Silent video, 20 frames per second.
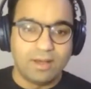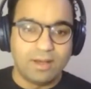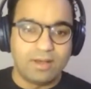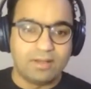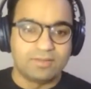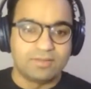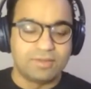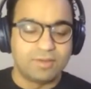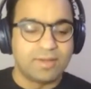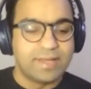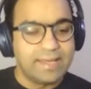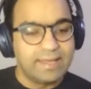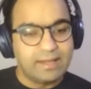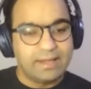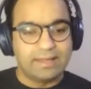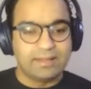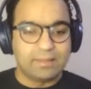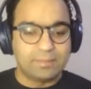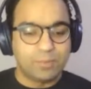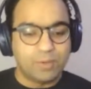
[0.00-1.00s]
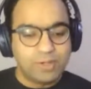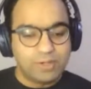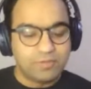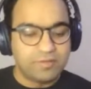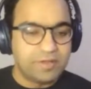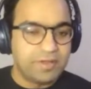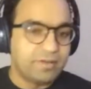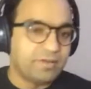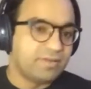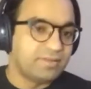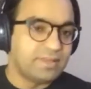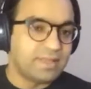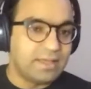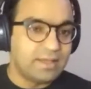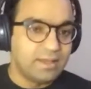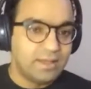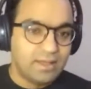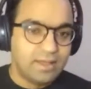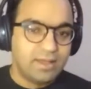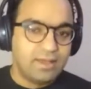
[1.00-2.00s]
So again, like the point over here is
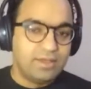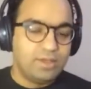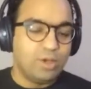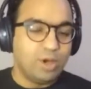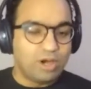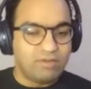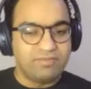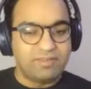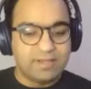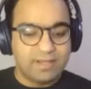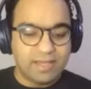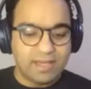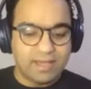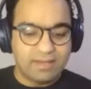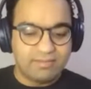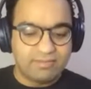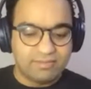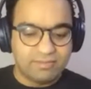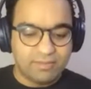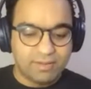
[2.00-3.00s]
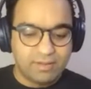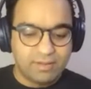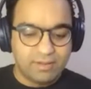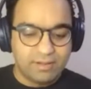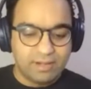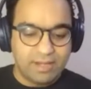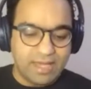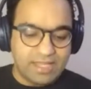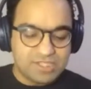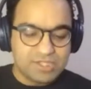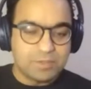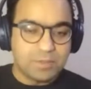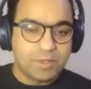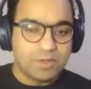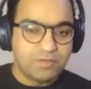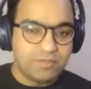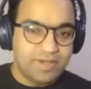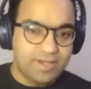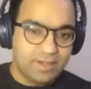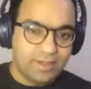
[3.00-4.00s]
that you often have large
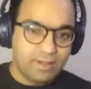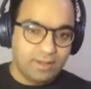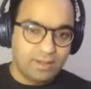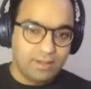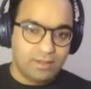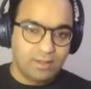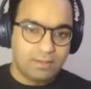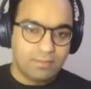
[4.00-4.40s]
amount of data,